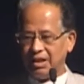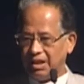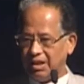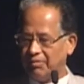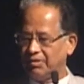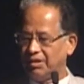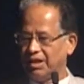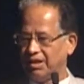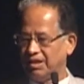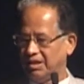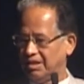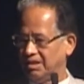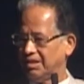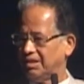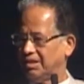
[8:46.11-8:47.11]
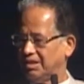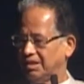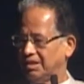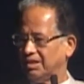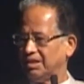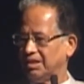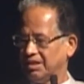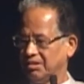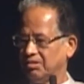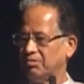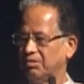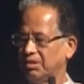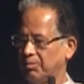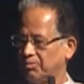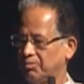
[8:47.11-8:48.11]
definitely
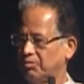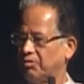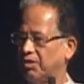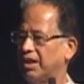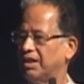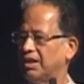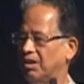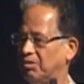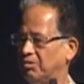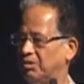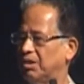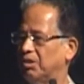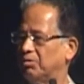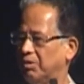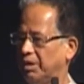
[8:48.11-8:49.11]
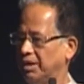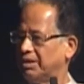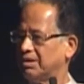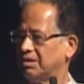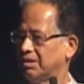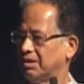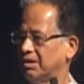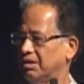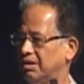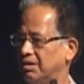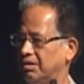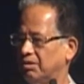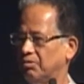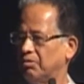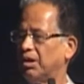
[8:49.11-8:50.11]
we have to find out the ways
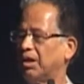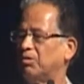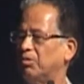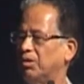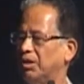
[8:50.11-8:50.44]
where will